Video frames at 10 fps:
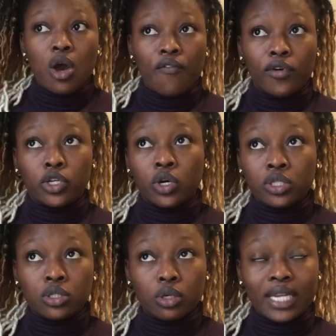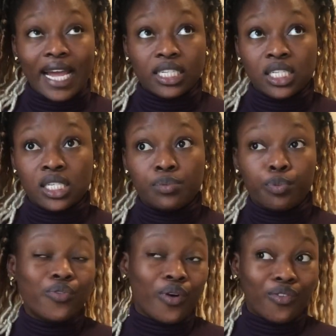For those that did
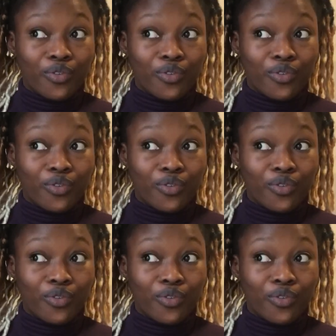proof of